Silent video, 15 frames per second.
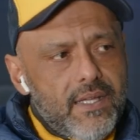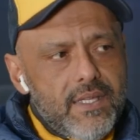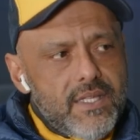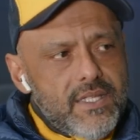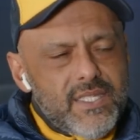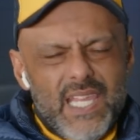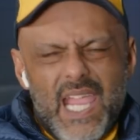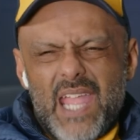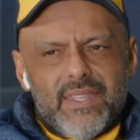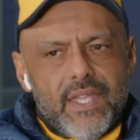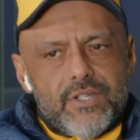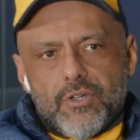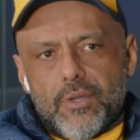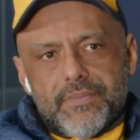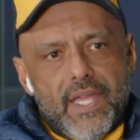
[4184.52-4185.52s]
Sad they
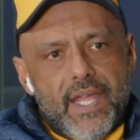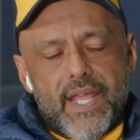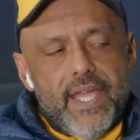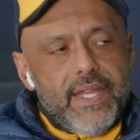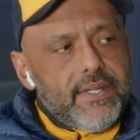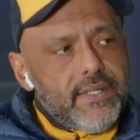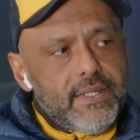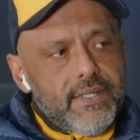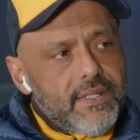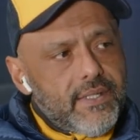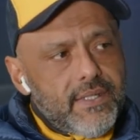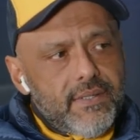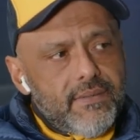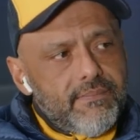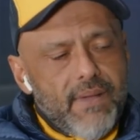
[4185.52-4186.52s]
dropped that 8.
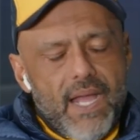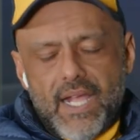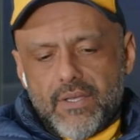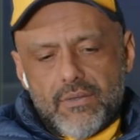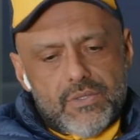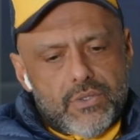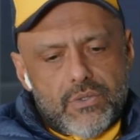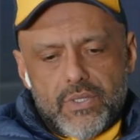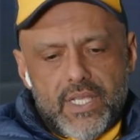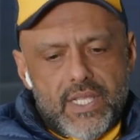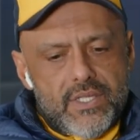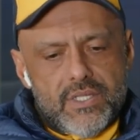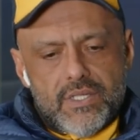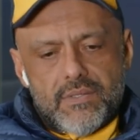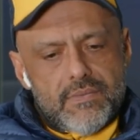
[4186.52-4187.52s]
fuck, it was a good
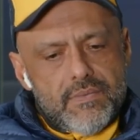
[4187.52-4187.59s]
engine.